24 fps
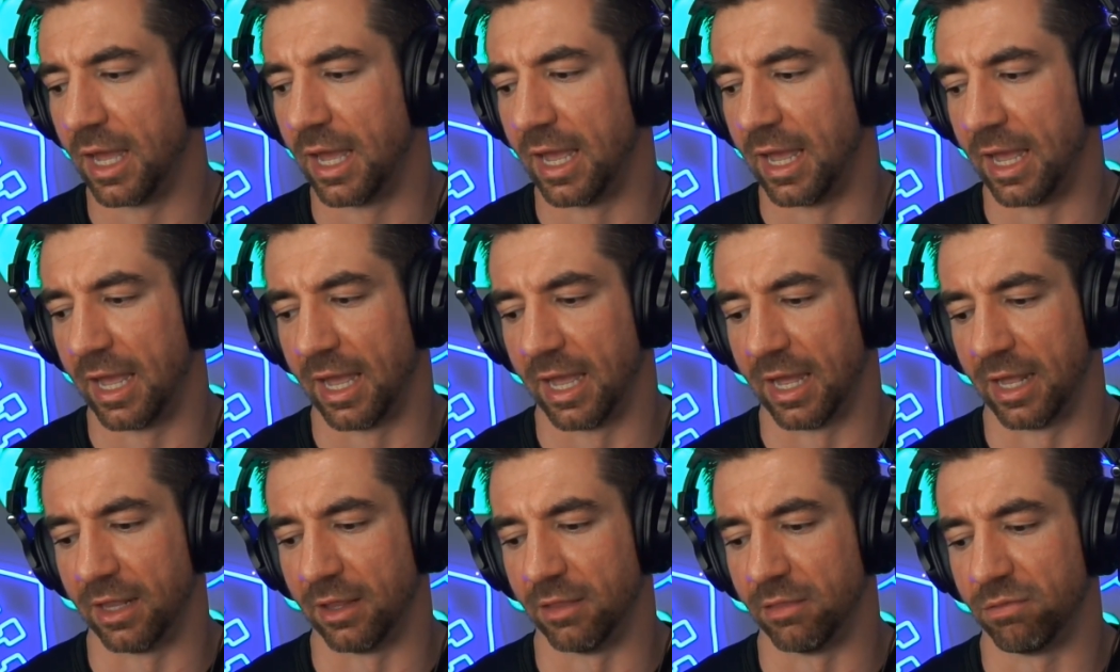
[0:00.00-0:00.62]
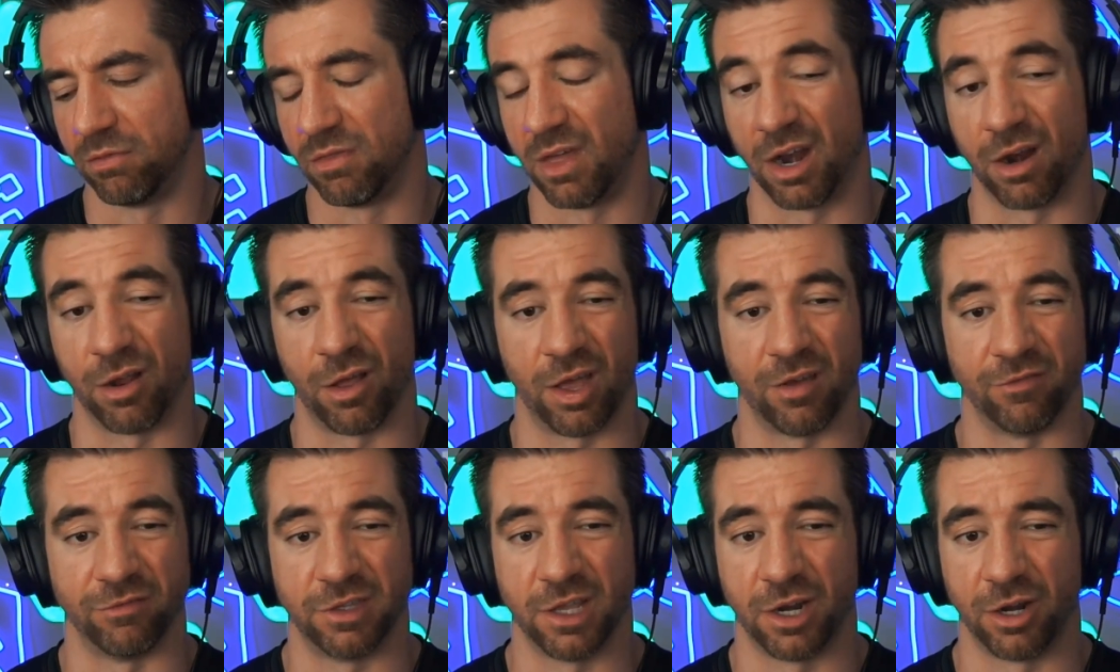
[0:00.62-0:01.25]
And then
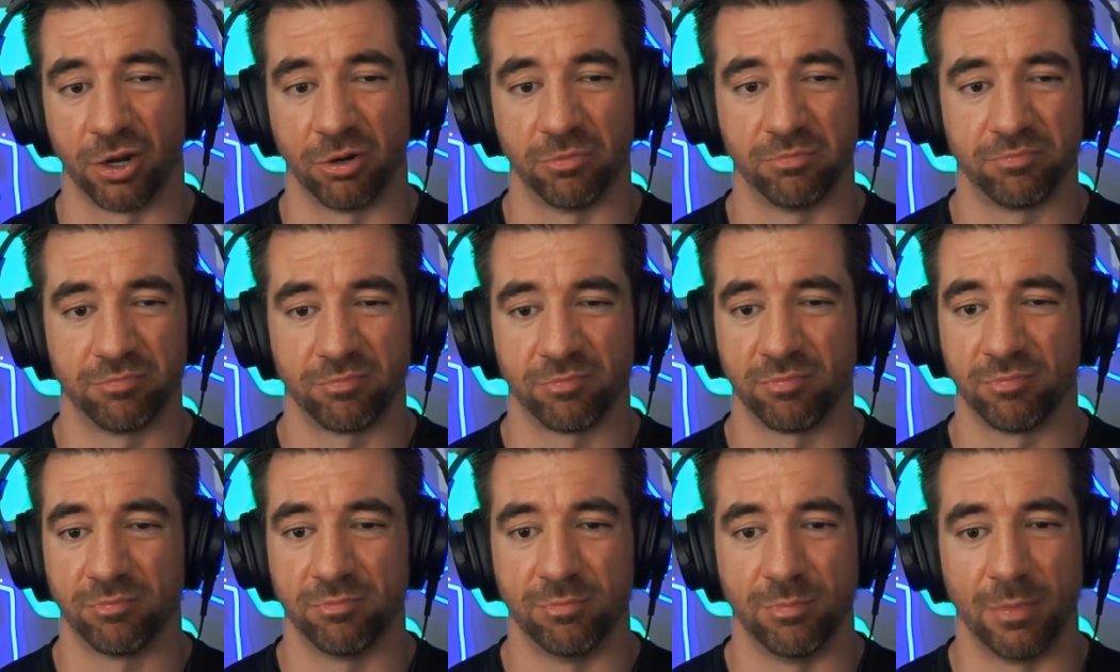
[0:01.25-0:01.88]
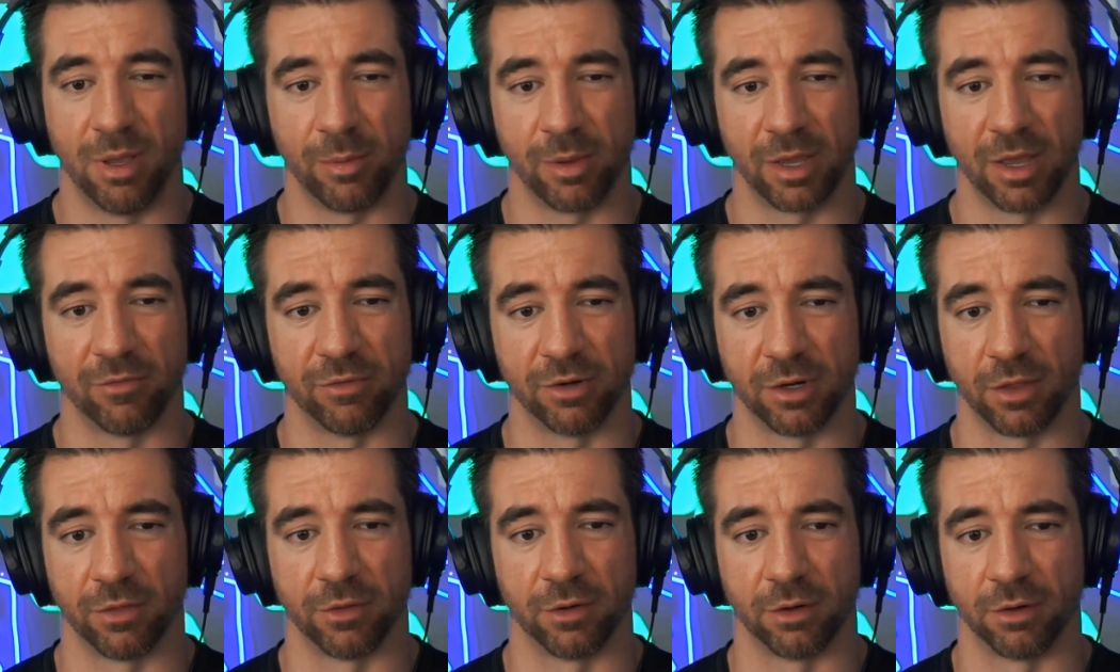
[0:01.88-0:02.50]
I'll have dinner, maybe have
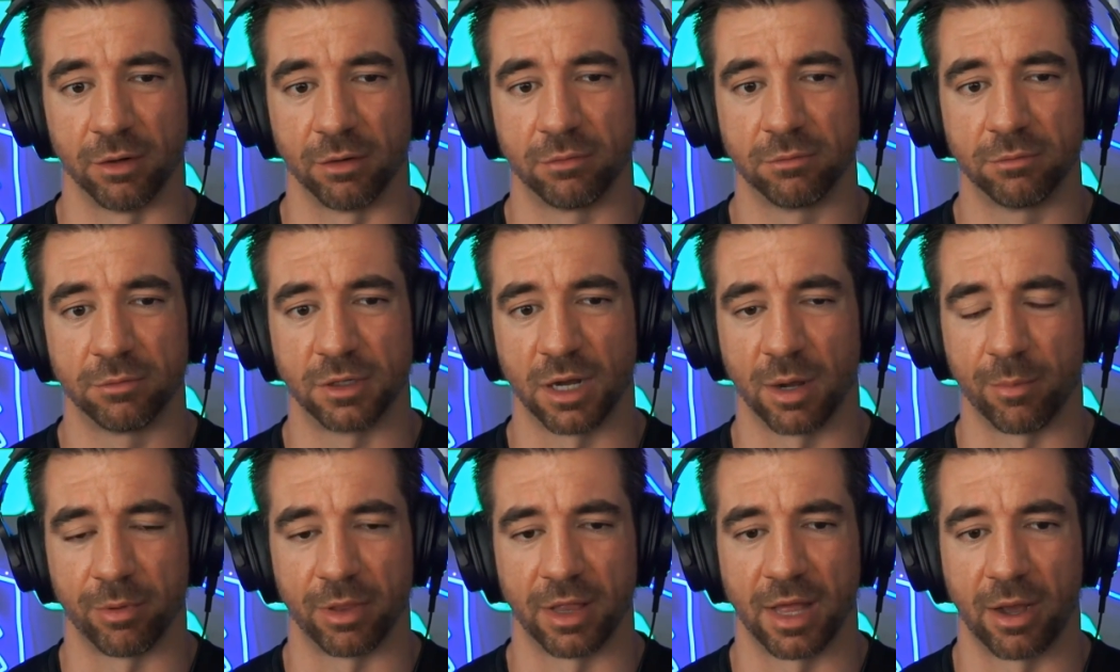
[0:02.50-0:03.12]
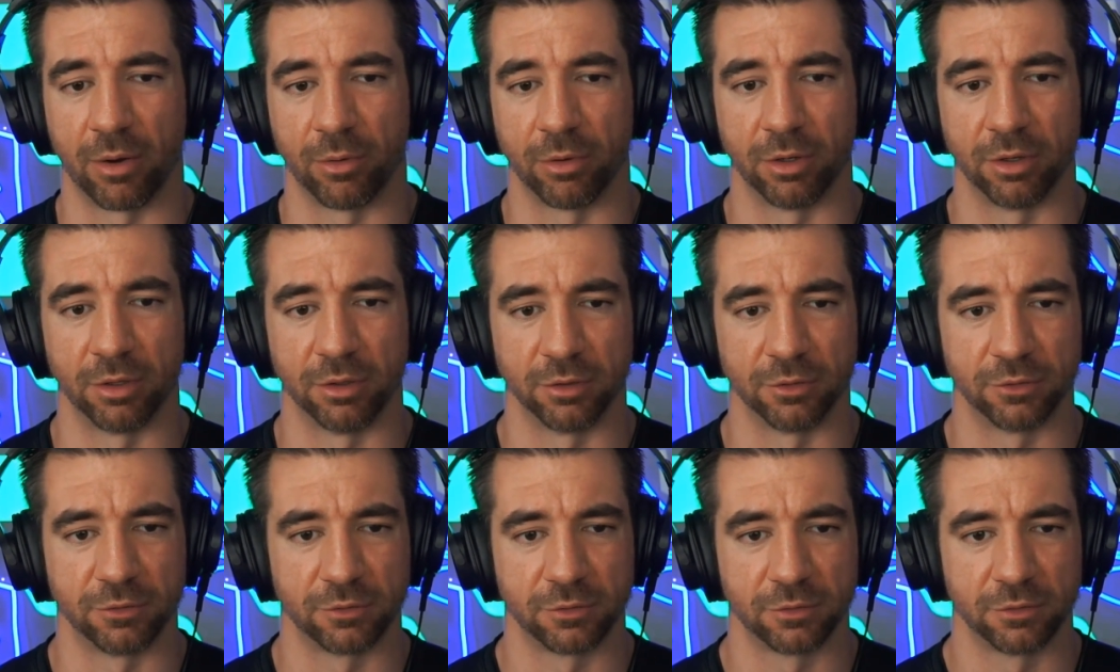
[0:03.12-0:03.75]
another couple
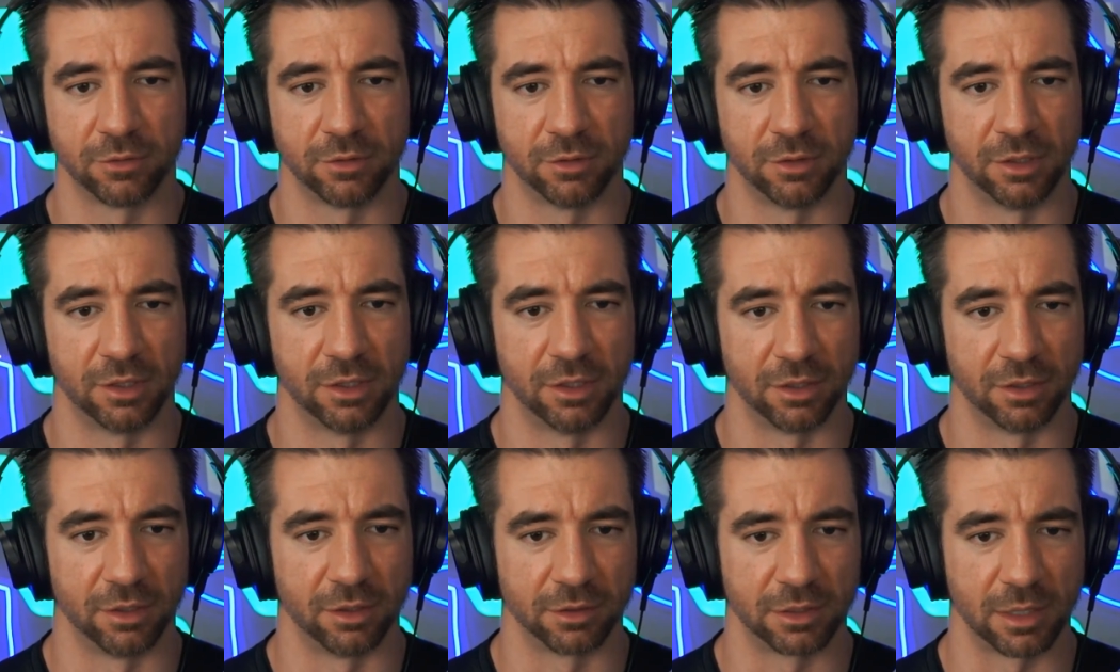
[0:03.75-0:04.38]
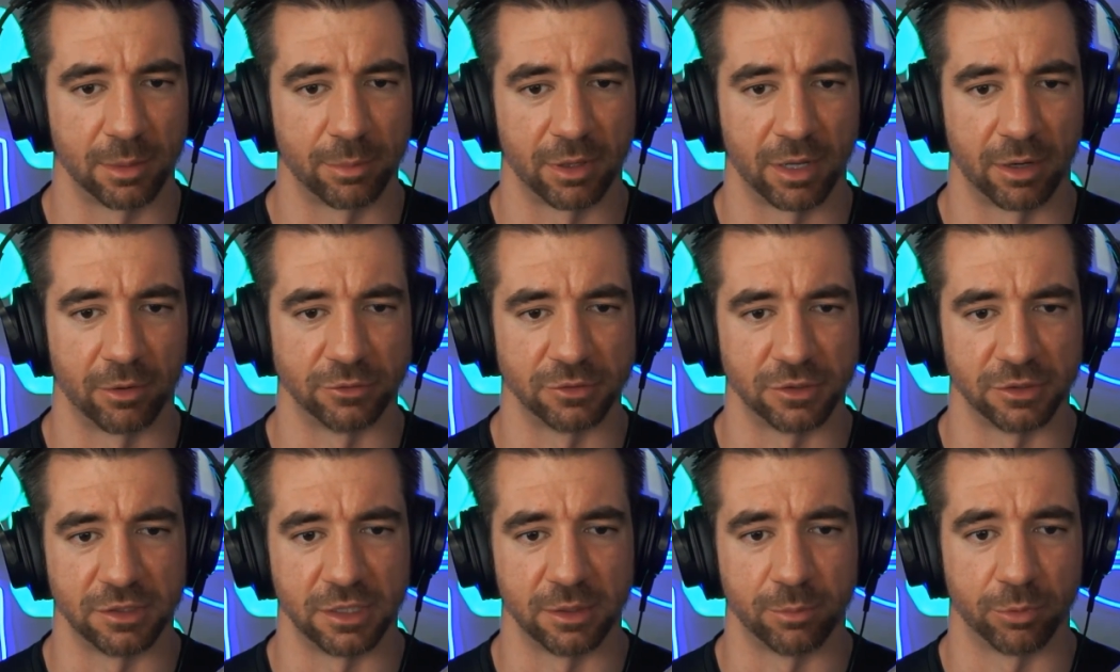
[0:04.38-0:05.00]
hours, uh, a couple
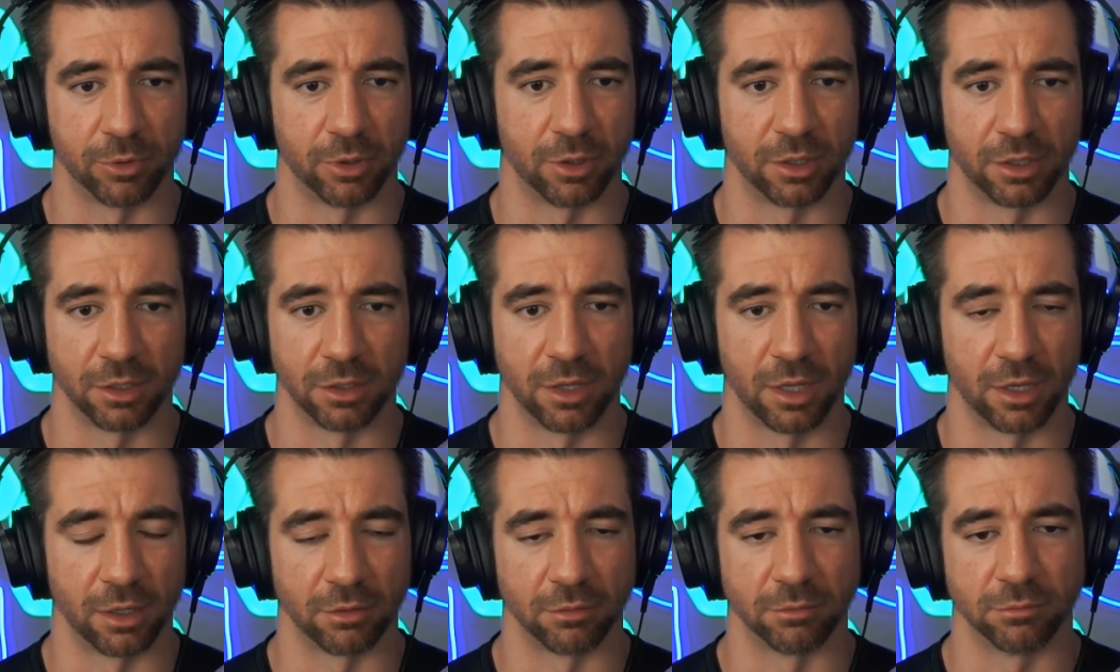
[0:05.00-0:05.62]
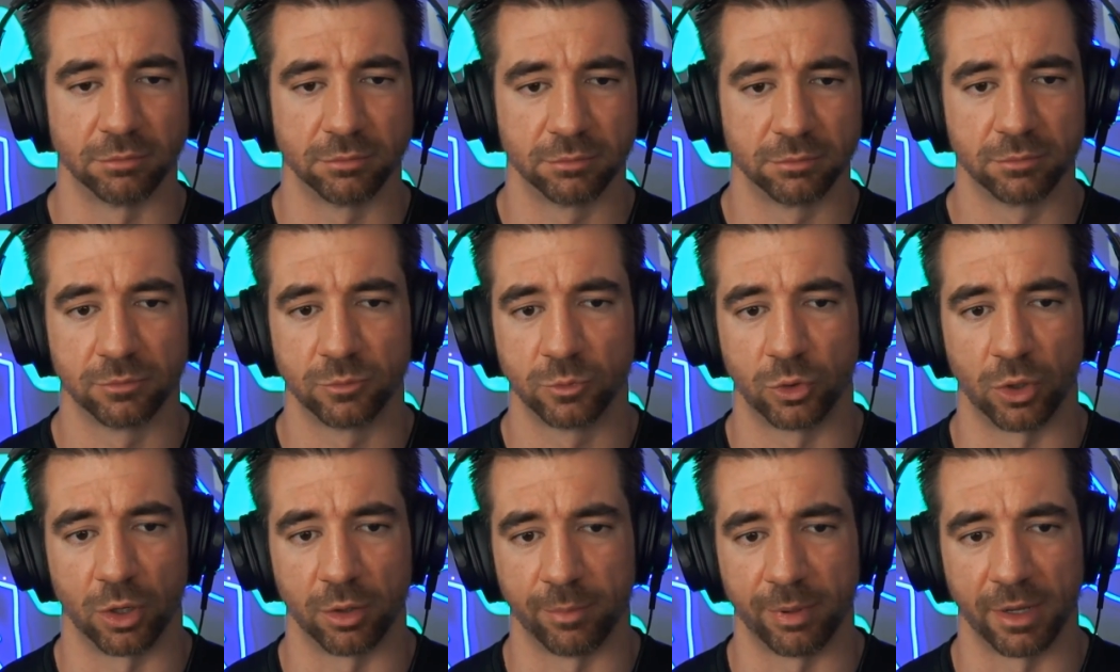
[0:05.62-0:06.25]
hours of deep work, and then
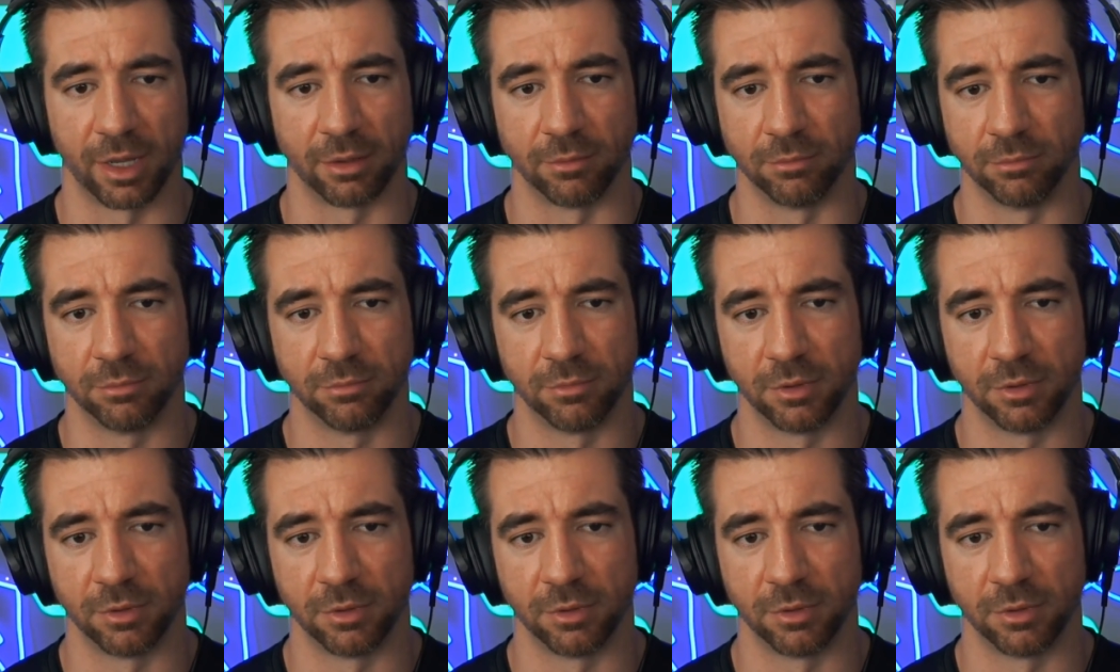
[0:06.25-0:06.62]
go to bed.